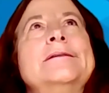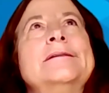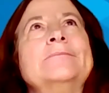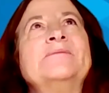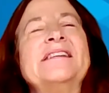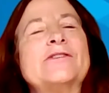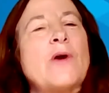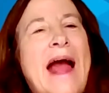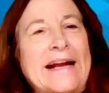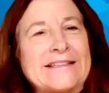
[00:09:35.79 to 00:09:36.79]
um,
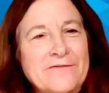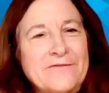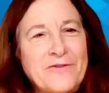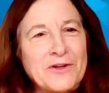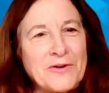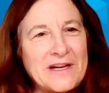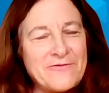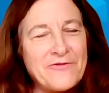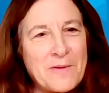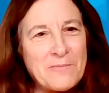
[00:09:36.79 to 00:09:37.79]
detracted for your
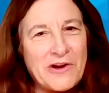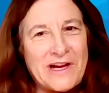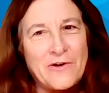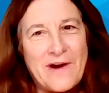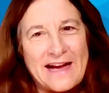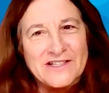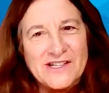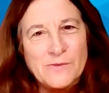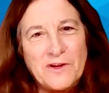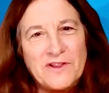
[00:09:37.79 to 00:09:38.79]
from your
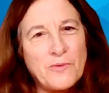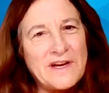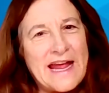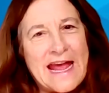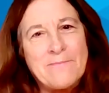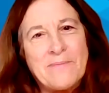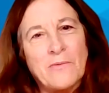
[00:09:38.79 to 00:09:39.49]
interactions with Renee,